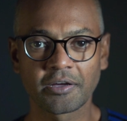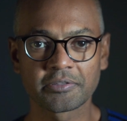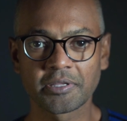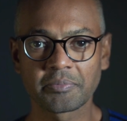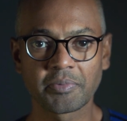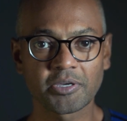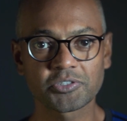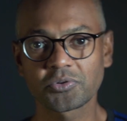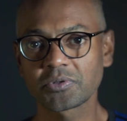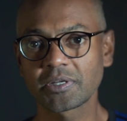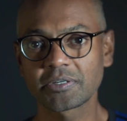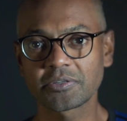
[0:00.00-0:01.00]
then make
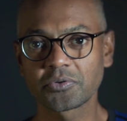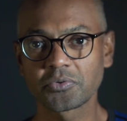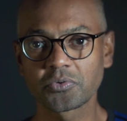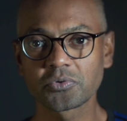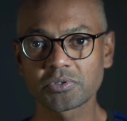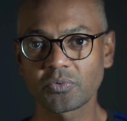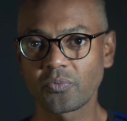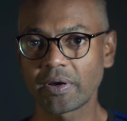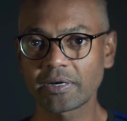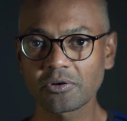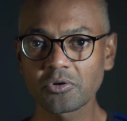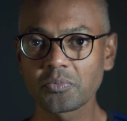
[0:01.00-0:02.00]
sure that you use a
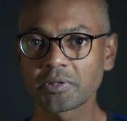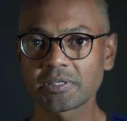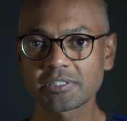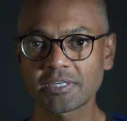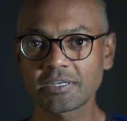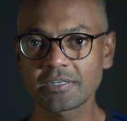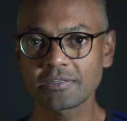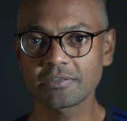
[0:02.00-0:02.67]
wet lube on the chain.